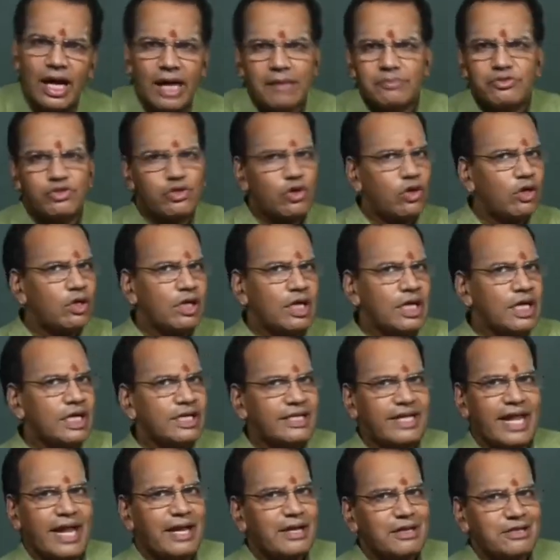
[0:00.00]
I am sure
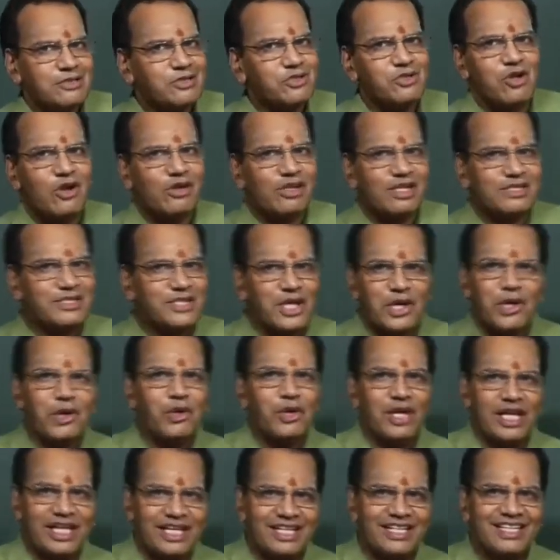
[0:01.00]
10 is not the
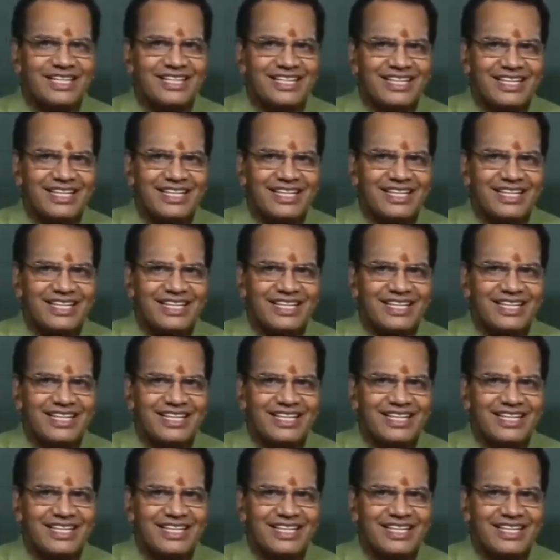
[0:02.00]
singular.